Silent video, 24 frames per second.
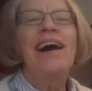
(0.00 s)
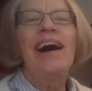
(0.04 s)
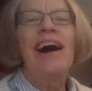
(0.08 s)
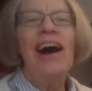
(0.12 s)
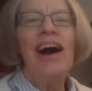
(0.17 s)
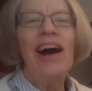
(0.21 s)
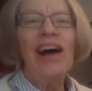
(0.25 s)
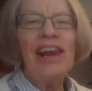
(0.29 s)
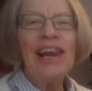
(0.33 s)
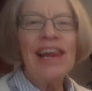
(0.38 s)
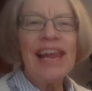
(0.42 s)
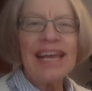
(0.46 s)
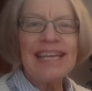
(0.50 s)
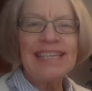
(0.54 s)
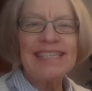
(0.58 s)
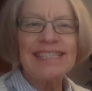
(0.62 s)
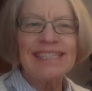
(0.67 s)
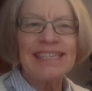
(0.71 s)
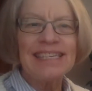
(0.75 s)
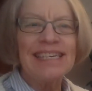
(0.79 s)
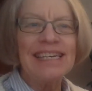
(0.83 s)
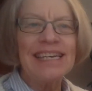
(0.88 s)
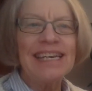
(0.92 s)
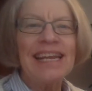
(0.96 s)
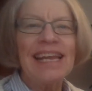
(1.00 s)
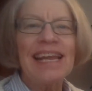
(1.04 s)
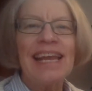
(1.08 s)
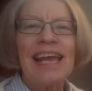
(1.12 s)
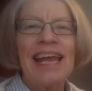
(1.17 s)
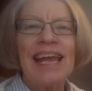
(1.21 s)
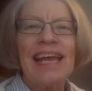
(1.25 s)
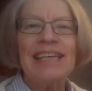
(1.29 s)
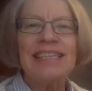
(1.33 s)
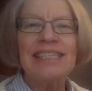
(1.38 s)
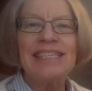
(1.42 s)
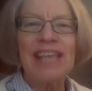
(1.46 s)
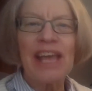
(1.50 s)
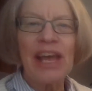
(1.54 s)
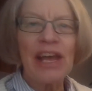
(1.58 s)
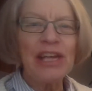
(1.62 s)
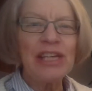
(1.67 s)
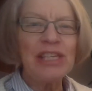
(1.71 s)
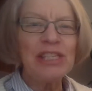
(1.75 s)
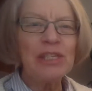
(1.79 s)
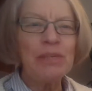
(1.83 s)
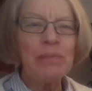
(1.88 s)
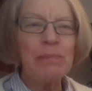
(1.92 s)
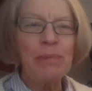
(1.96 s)
our lesson is
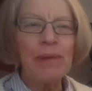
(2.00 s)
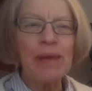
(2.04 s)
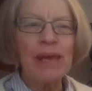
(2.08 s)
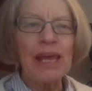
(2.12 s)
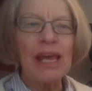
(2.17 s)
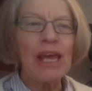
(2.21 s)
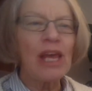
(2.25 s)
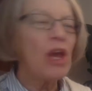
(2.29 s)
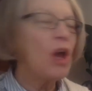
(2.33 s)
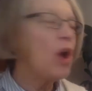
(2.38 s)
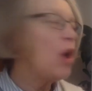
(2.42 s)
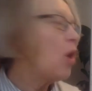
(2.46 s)
going to be